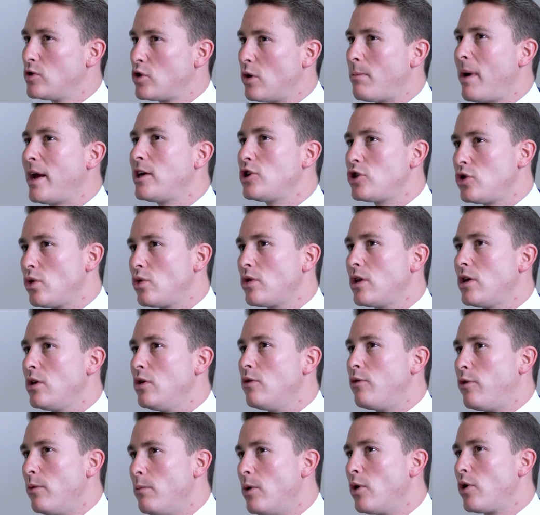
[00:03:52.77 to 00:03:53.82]
so make sure that you
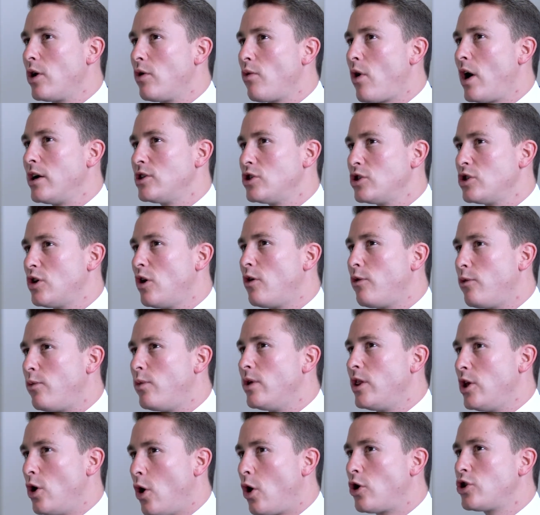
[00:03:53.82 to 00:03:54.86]
familiarise yourself
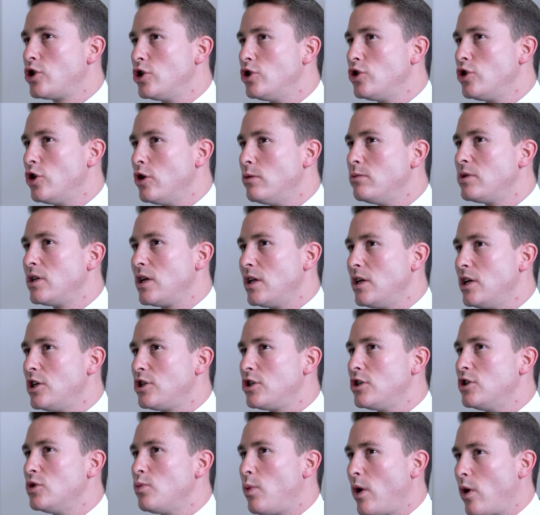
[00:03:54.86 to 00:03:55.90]
with the auction terms and
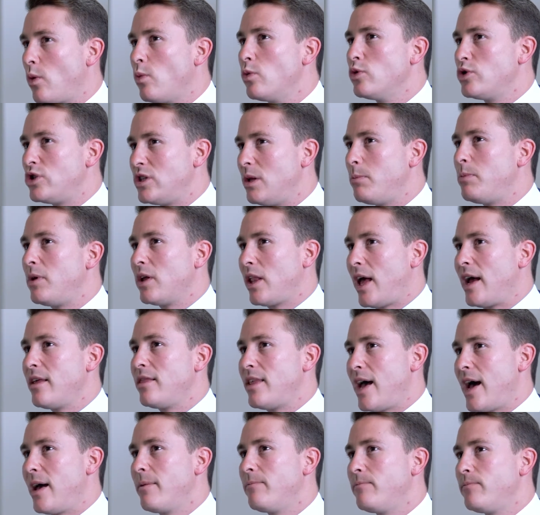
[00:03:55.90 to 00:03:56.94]
conditions where it will stipulate
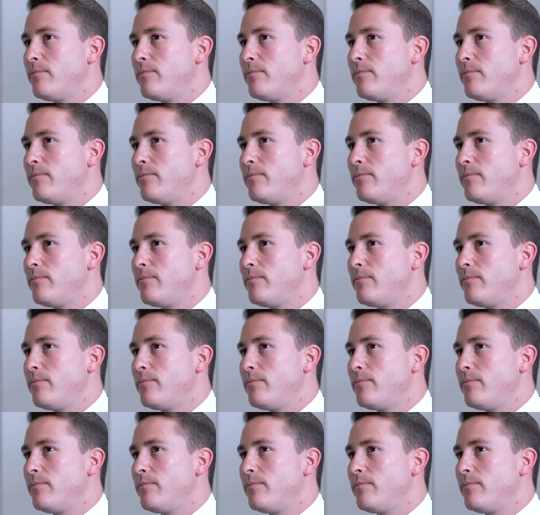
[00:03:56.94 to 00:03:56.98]
that.